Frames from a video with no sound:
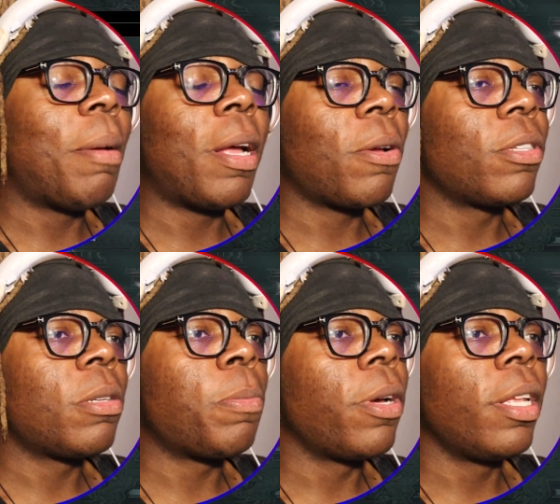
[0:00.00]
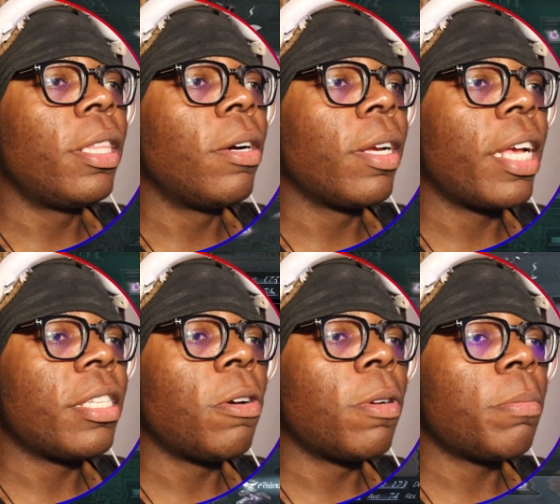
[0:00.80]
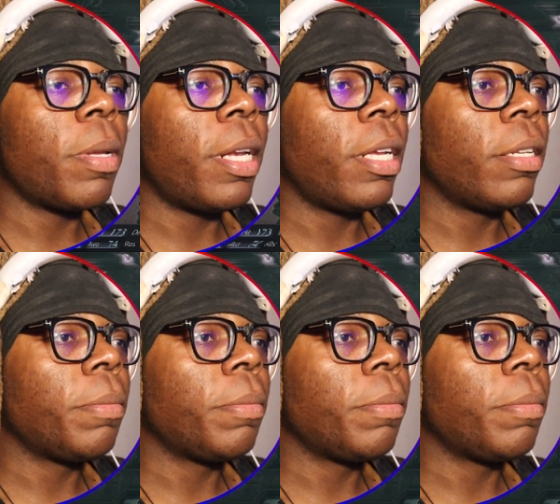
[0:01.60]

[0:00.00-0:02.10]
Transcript: not going to spoil it though in case no one's played it.